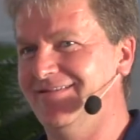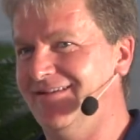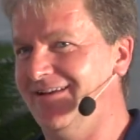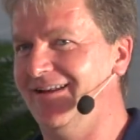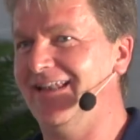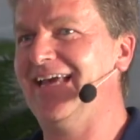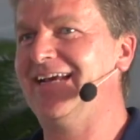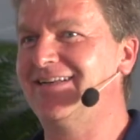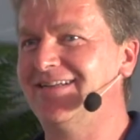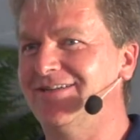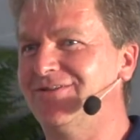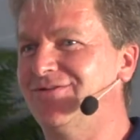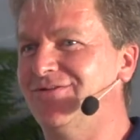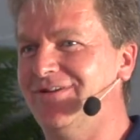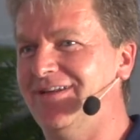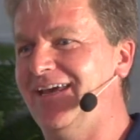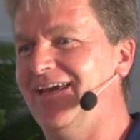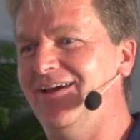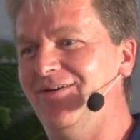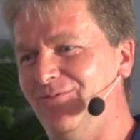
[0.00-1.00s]
elected
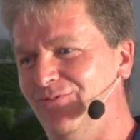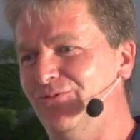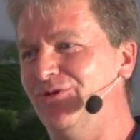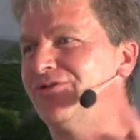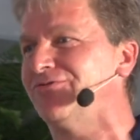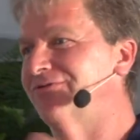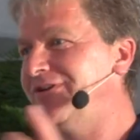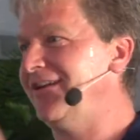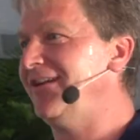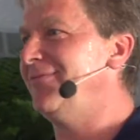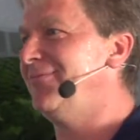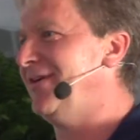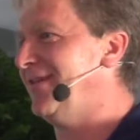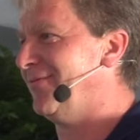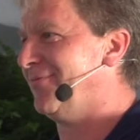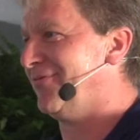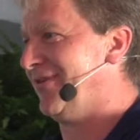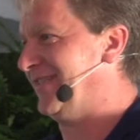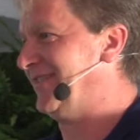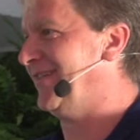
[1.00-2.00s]
today would really be
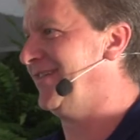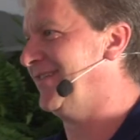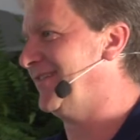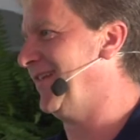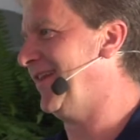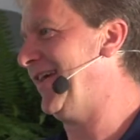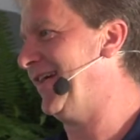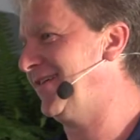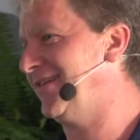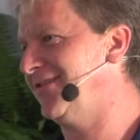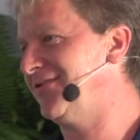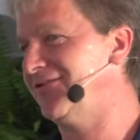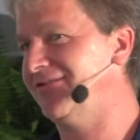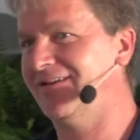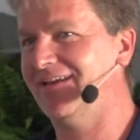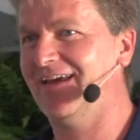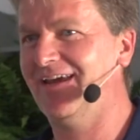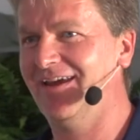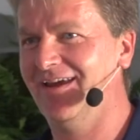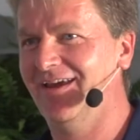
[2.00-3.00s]
the presidents elected
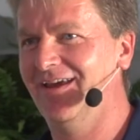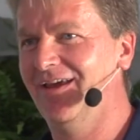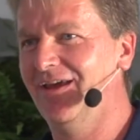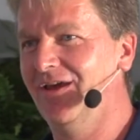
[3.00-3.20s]
today?